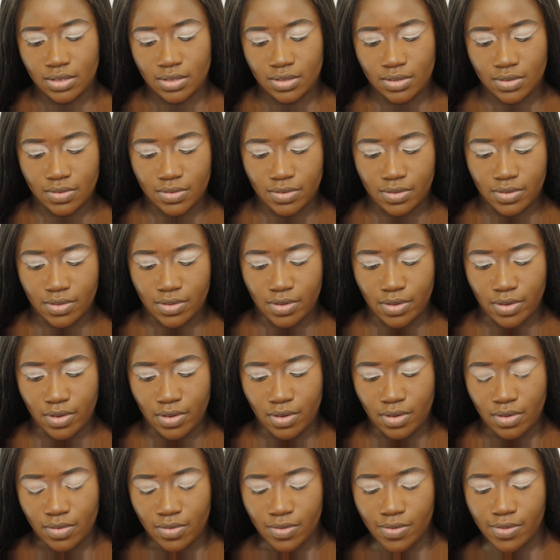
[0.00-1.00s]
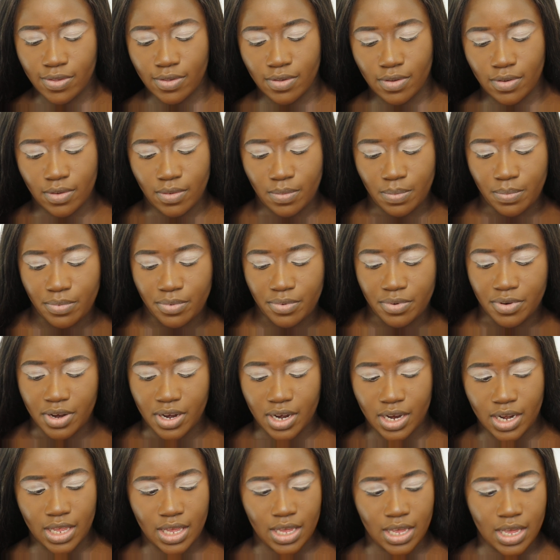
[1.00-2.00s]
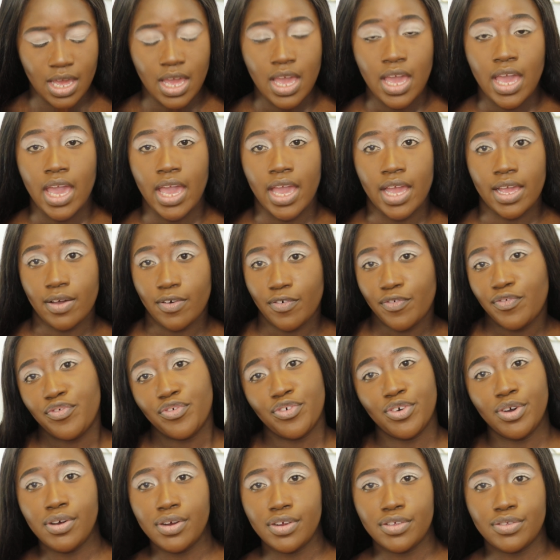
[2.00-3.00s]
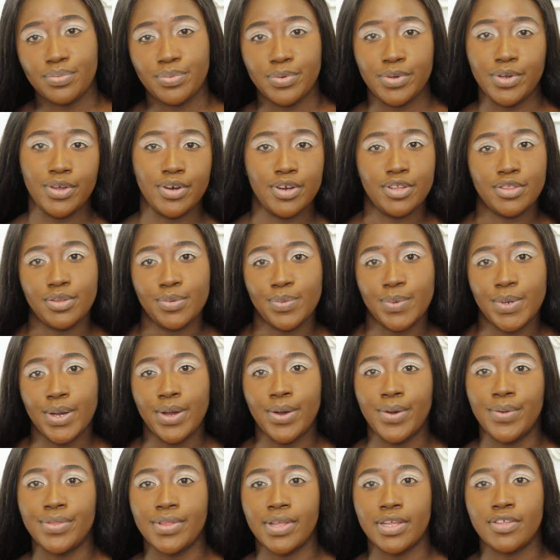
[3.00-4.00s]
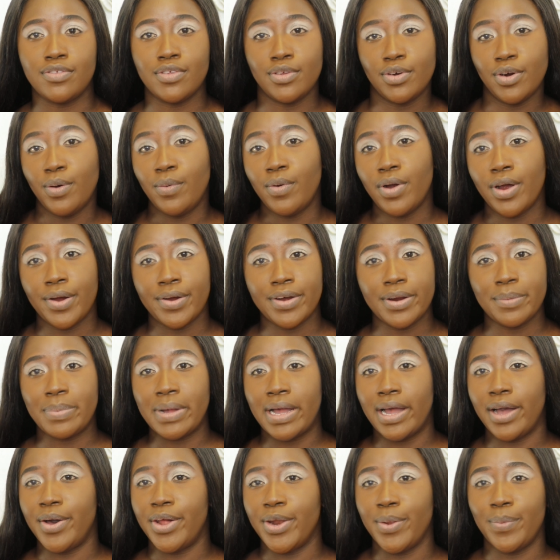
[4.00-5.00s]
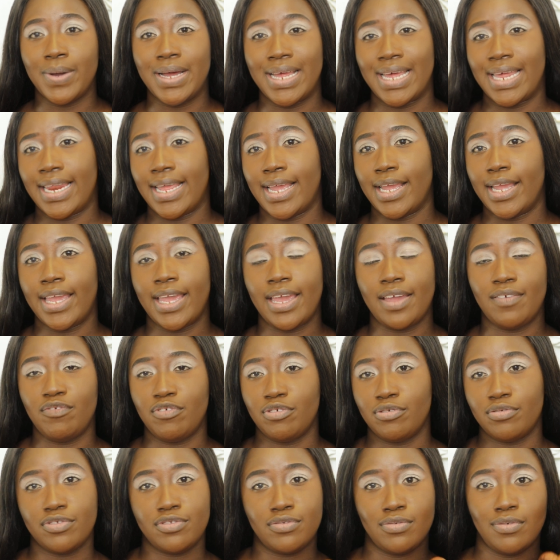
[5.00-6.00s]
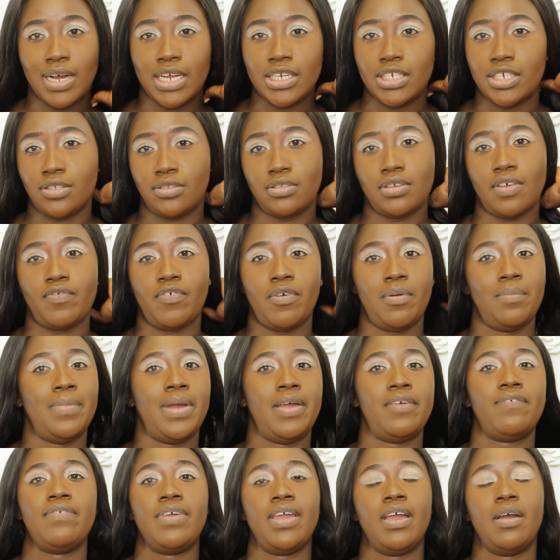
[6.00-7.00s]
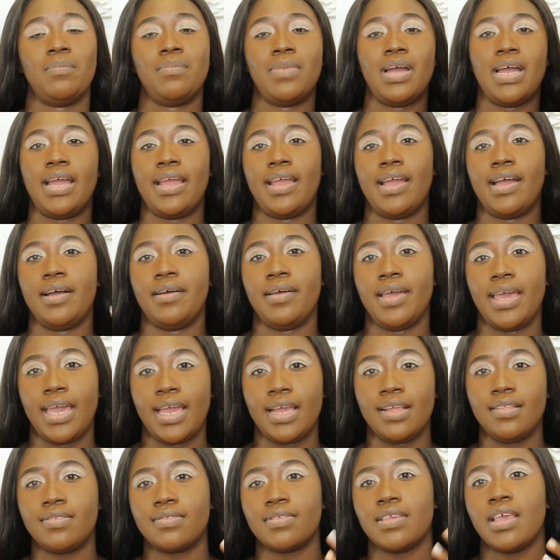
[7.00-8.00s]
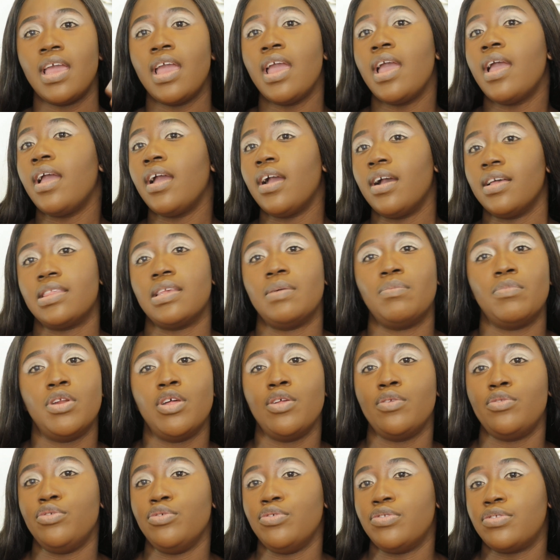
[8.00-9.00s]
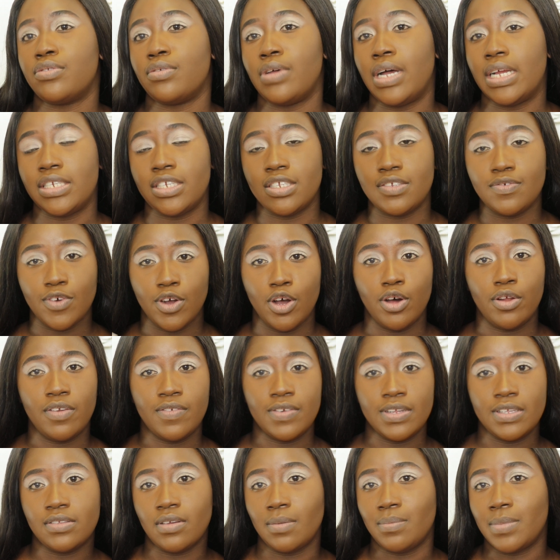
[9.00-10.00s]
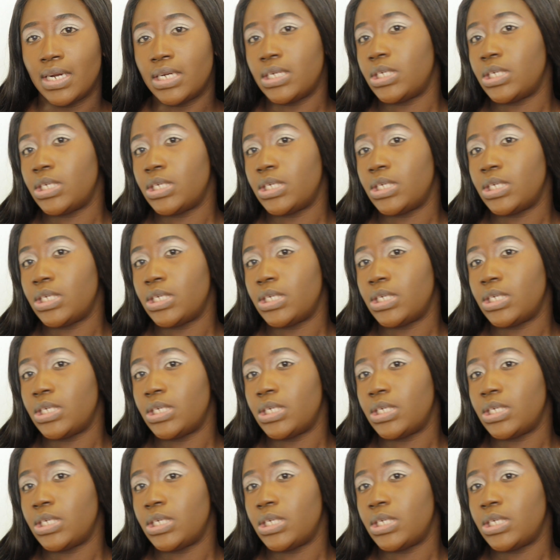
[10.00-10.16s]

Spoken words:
So so pretty. And of course we're gonna do it on that, so don't worry about all the one I didn't give you the swatches of on my hands, because I'm gonna do swatches for all of these on my